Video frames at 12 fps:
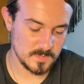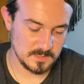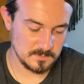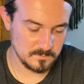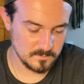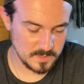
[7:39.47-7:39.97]

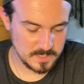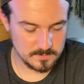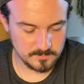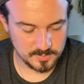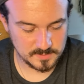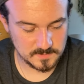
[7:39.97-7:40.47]
Alright,
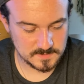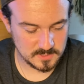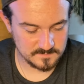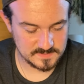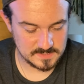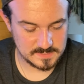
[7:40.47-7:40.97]
put those
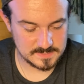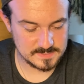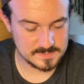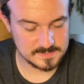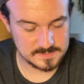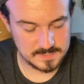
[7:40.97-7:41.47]
off to the
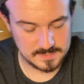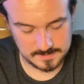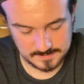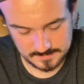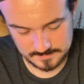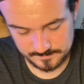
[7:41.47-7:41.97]

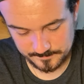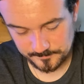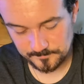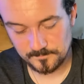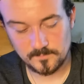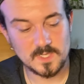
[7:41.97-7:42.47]
side.
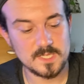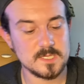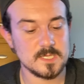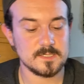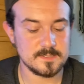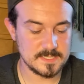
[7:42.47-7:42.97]

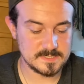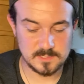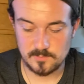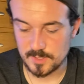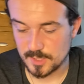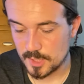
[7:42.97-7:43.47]
Next thing
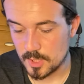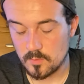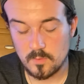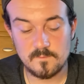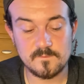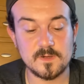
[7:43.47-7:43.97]
we're gonna go
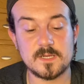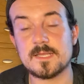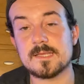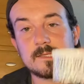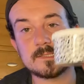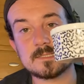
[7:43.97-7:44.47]
over
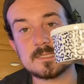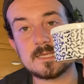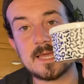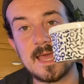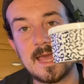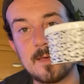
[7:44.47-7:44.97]
is the
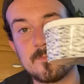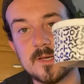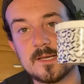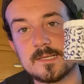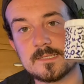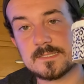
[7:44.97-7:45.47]
hat
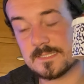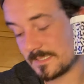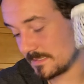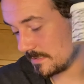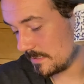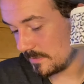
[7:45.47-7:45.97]

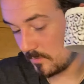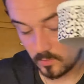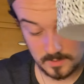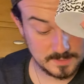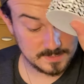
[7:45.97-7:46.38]
box, or the